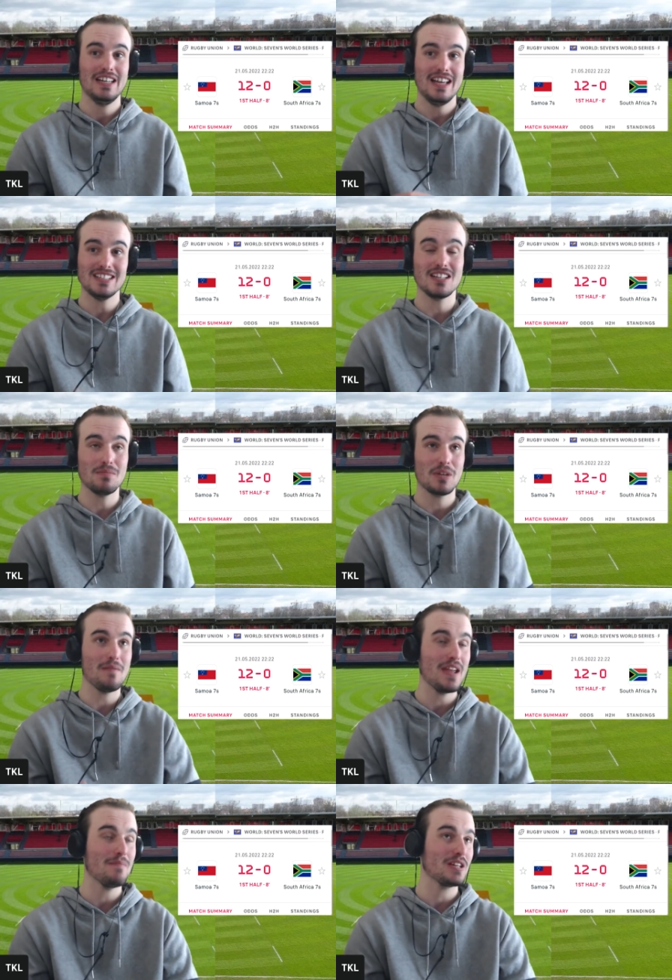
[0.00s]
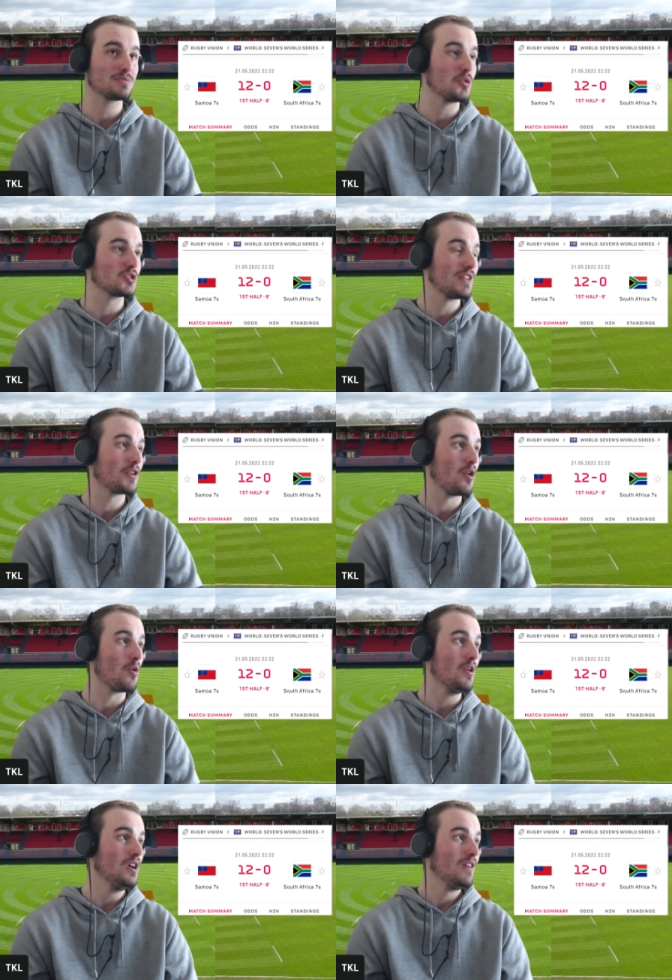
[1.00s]
it's going to become that much more
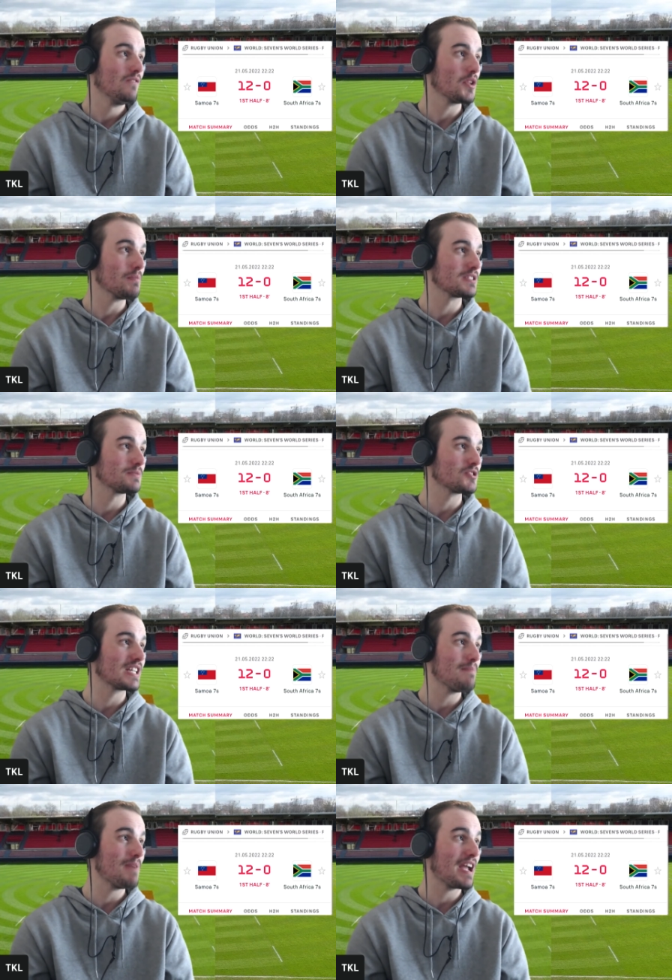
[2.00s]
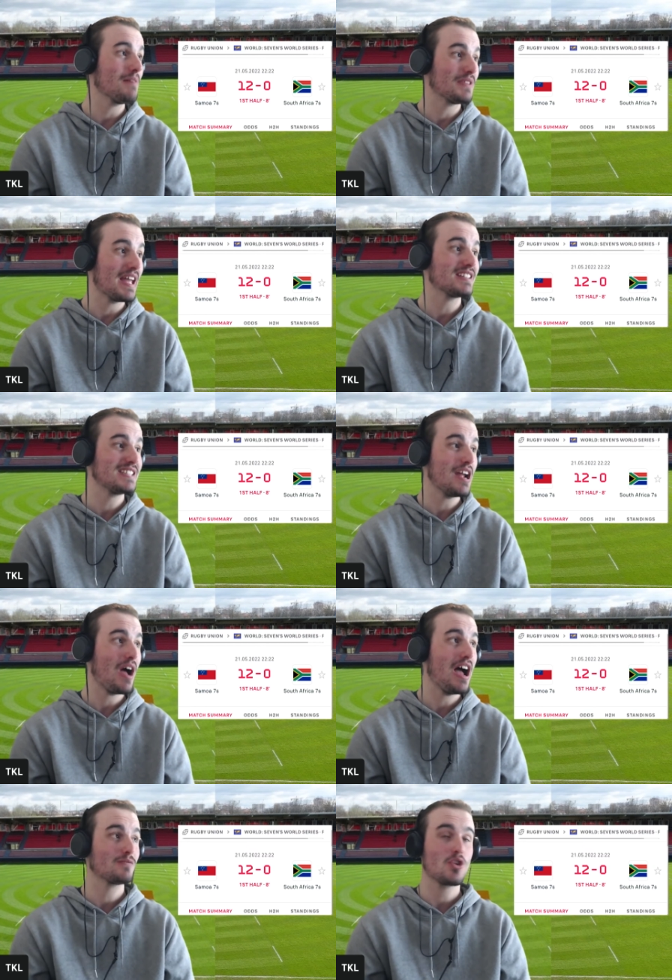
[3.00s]
difficult for the Blitzboks to get back in. But that is now
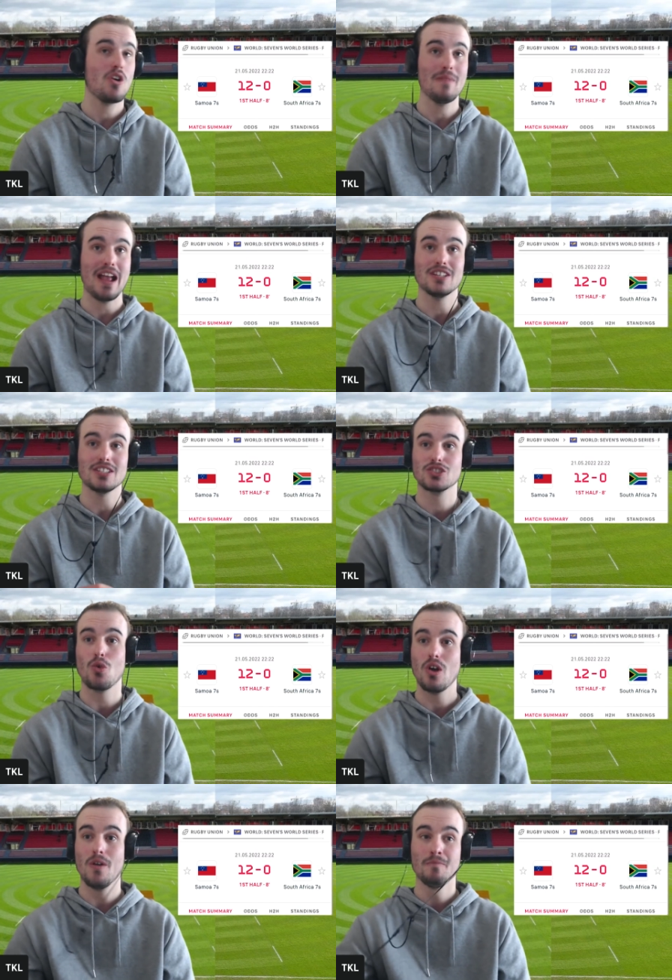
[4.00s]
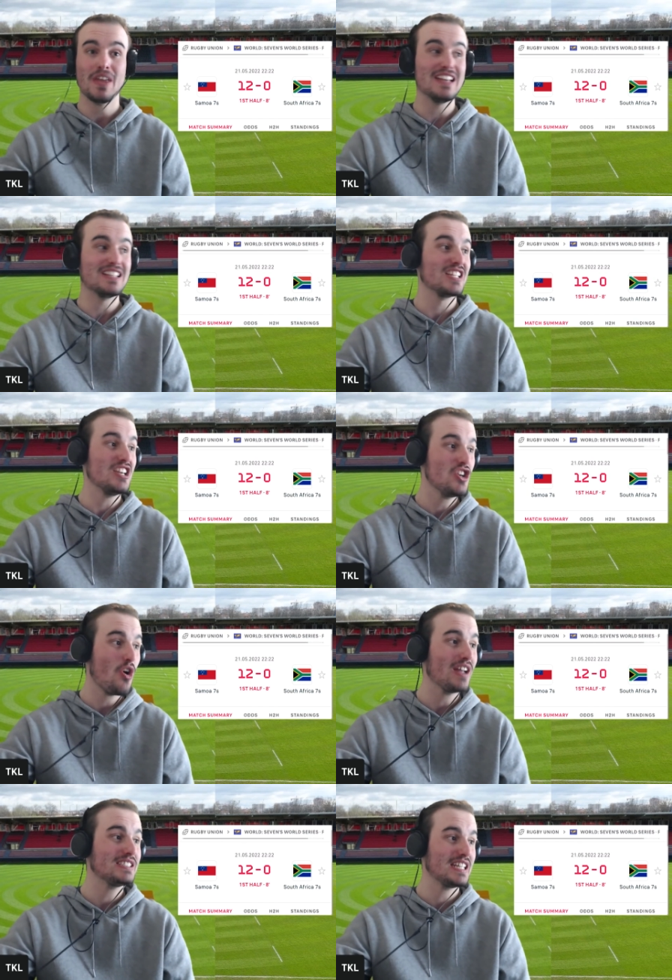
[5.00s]
halftime, and the score is
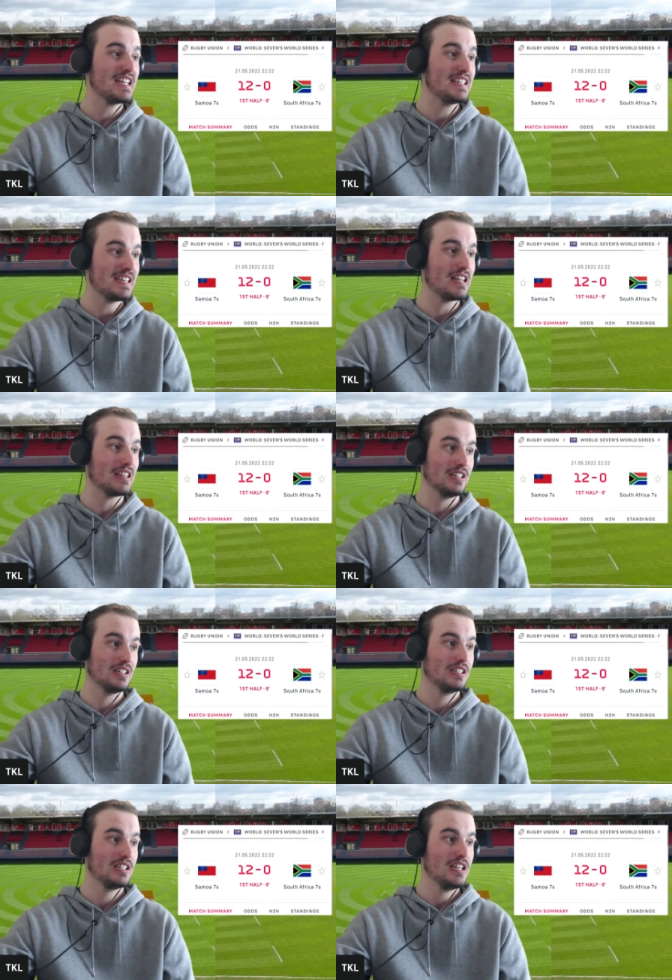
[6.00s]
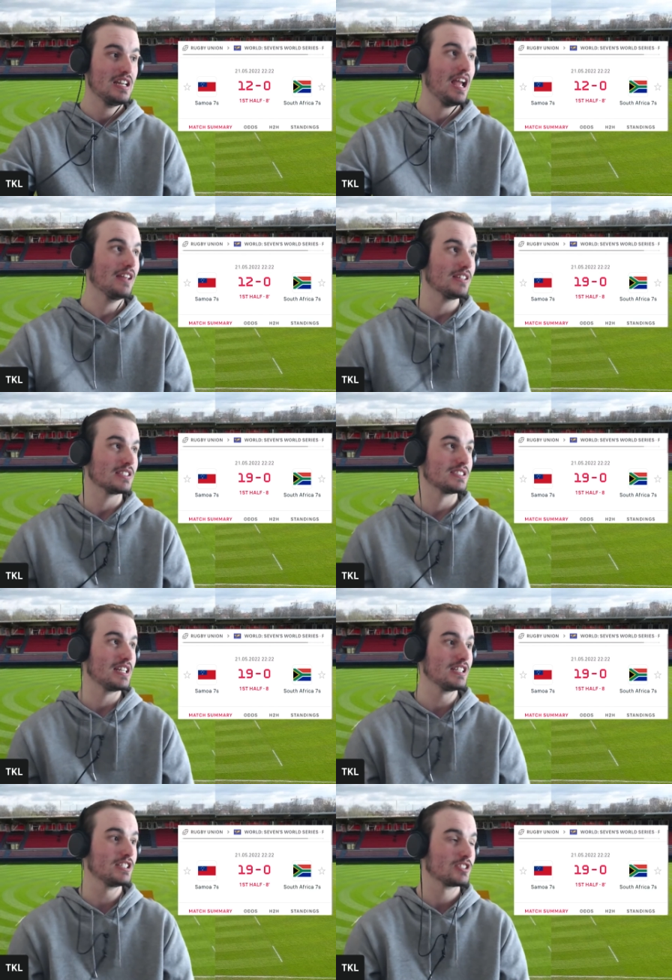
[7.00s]
19-0 at this
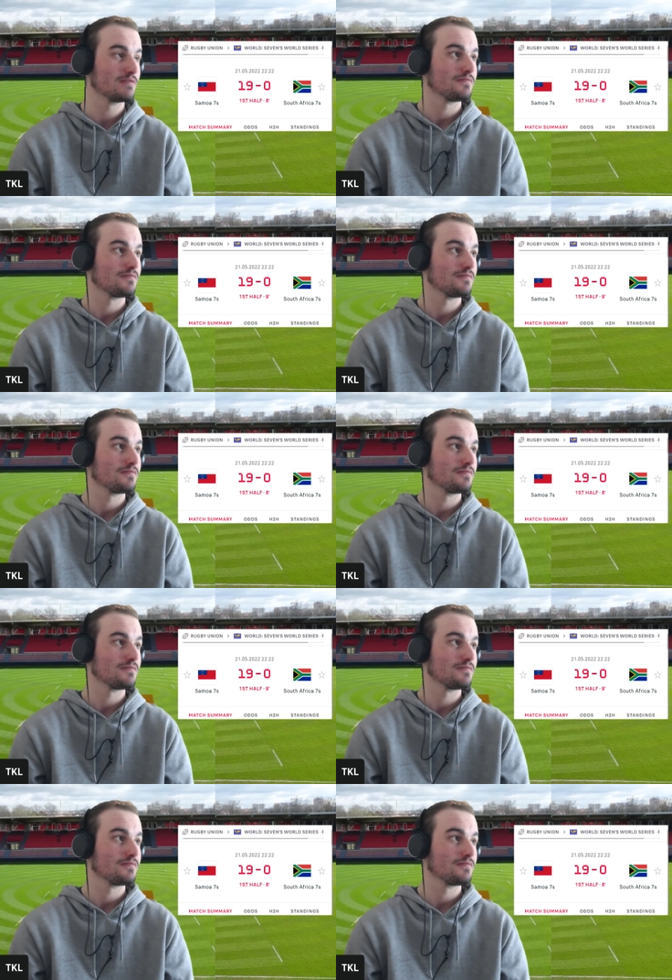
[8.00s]
stage